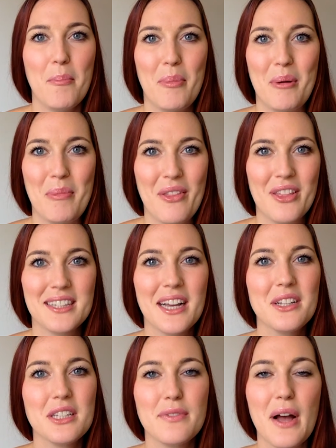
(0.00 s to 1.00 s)
But by the
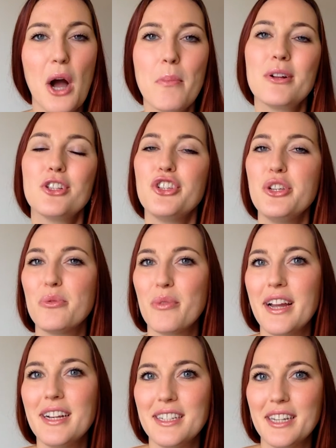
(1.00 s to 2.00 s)
sounds of how much she
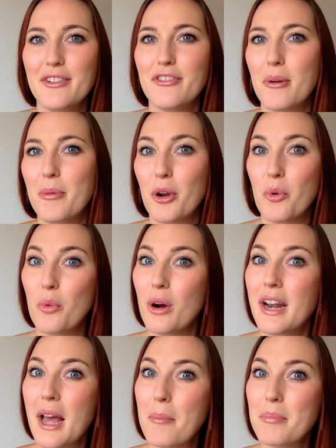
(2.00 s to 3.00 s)
raked in from her
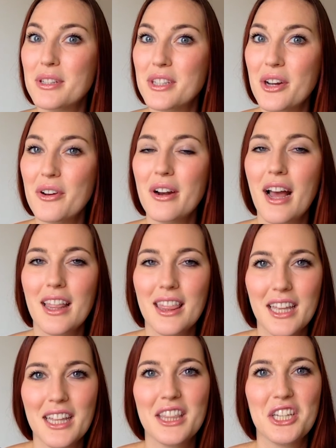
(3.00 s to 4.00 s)
one episode, I
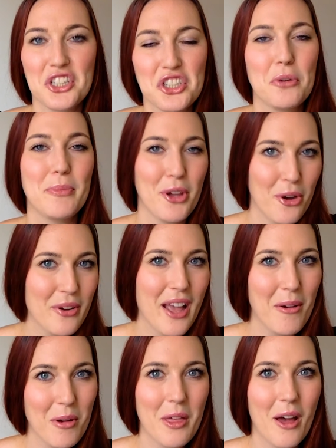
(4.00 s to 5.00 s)
think that she'll be
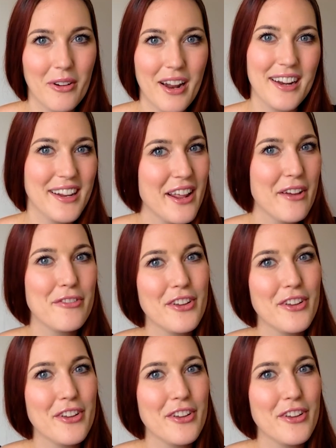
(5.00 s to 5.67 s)
okay without 90 Day